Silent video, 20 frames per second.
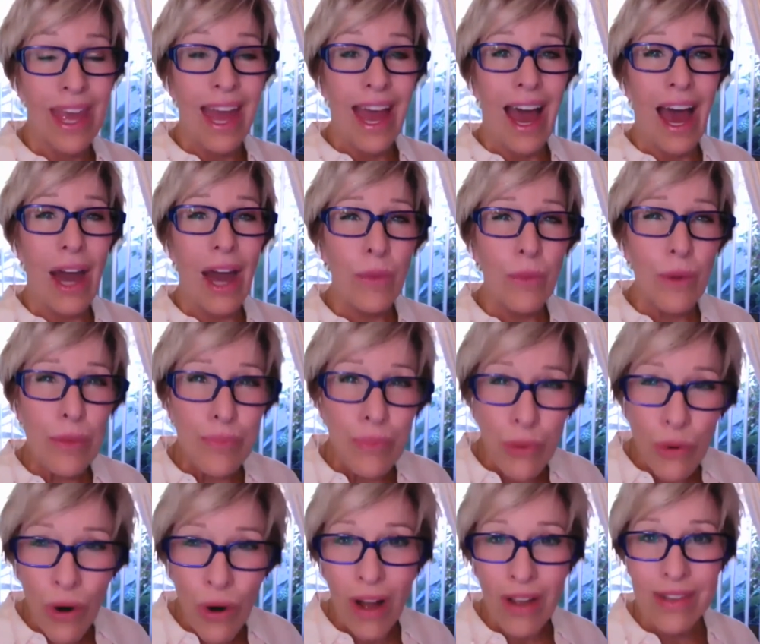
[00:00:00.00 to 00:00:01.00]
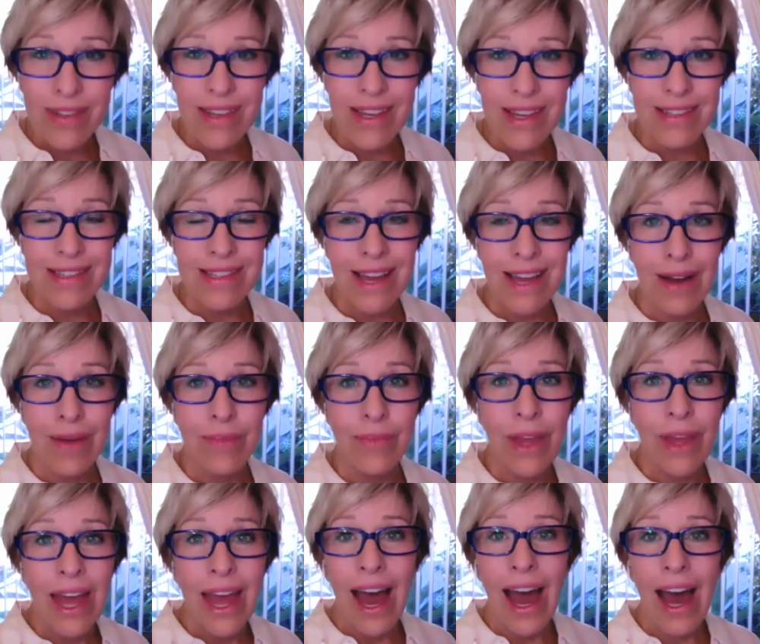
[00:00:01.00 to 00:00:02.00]
How do we process them?
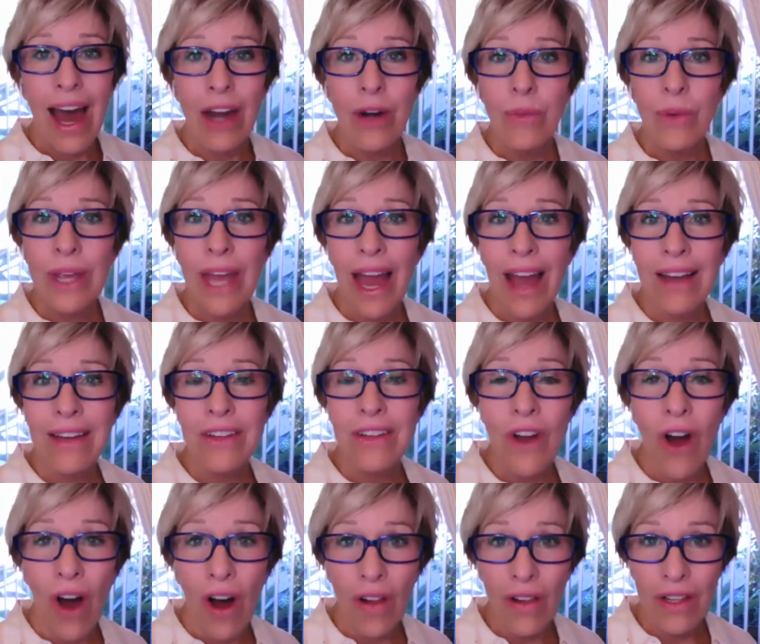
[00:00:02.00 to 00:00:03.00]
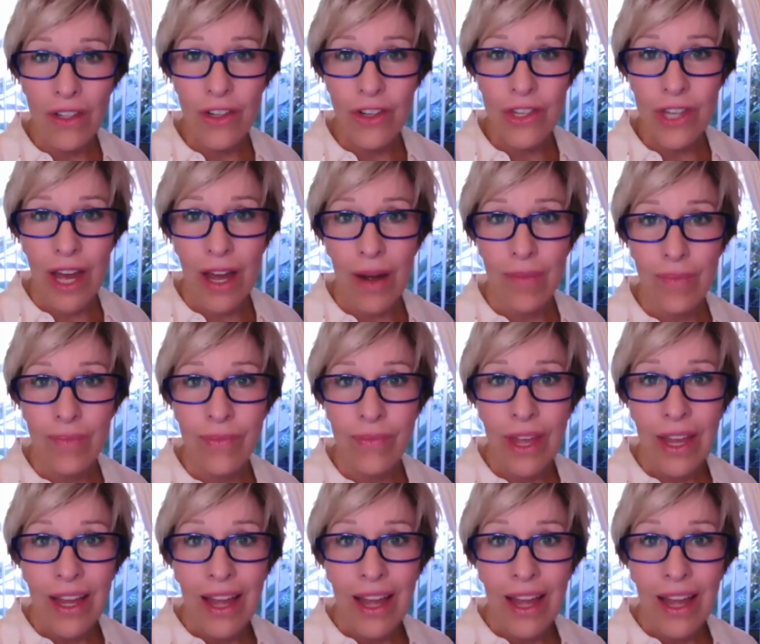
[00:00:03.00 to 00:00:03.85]
How do we acknowledge them